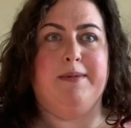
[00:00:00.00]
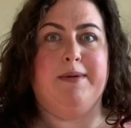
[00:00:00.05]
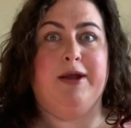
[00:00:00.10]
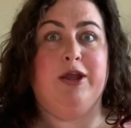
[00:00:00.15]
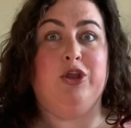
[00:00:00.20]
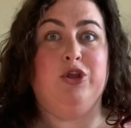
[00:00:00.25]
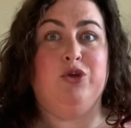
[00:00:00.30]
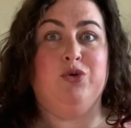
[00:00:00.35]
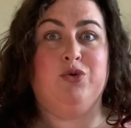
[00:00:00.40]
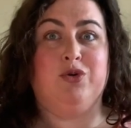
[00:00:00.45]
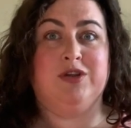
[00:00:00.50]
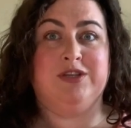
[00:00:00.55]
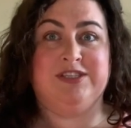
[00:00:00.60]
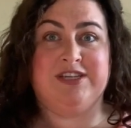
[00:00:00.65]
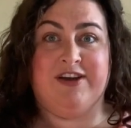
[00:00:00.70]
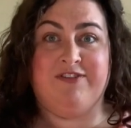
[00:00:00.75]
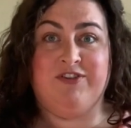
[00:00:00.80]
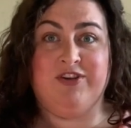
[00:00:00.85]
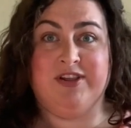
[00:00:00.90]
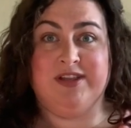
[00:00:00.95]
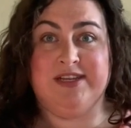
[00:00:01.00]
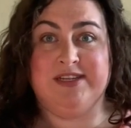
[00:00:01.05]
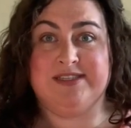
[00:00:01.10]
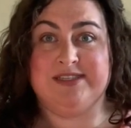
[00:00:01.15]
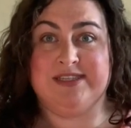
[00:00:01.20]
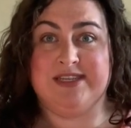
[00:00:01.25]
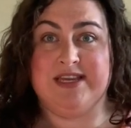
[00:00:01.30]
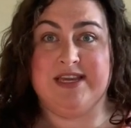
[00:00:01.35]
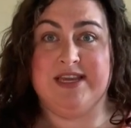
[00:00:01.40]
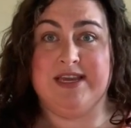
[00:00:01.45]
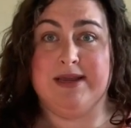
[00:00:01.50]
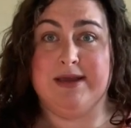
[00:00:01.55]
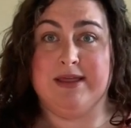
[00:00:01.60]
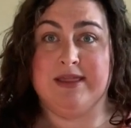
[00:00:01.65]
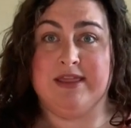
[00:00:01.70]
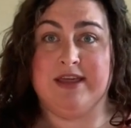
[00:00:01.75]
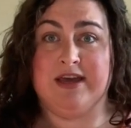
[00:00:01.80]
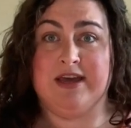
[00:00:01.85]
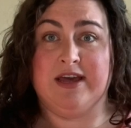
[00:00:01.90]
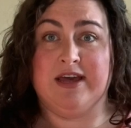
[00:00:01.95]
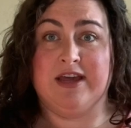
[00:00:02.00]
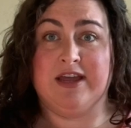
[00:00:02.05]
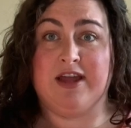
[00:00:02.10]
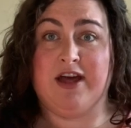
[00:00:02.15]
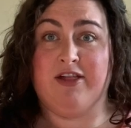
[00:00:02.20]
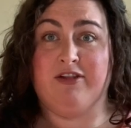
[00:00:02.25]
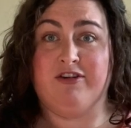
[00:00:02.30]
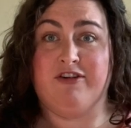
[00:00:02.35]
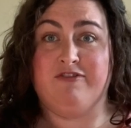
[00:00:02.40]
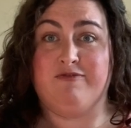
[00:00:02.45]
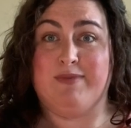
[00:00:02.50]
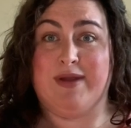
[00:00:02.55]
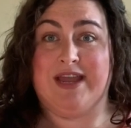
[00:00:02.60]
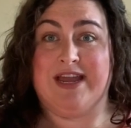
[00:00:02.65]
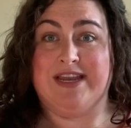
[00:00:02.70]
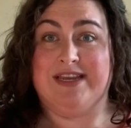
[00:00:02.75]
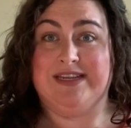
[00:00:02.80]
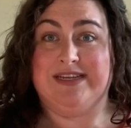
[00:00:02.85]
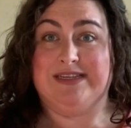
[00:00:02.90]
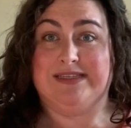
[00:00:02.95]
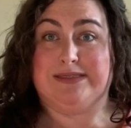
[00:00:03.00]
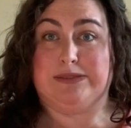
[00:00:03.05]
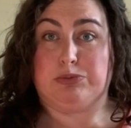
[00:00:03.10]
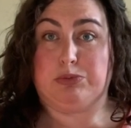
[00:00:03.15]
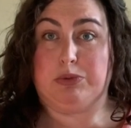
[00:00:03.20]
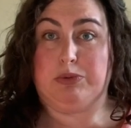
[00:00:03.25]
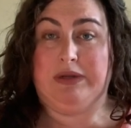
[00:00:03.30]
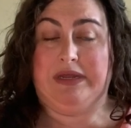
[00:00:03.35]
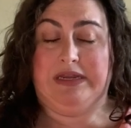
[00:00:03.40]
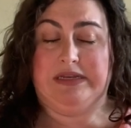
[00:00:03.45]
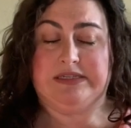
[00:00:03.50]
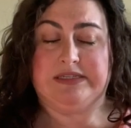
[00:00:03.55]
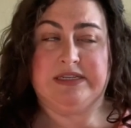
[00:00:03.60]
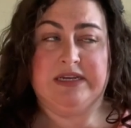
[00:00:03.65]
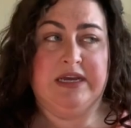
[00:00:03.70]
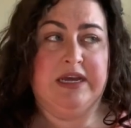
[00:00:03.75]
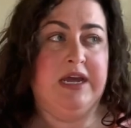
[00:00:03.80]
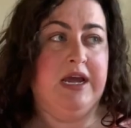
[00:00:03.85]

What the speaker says: you could definitely see the color of my undies through it.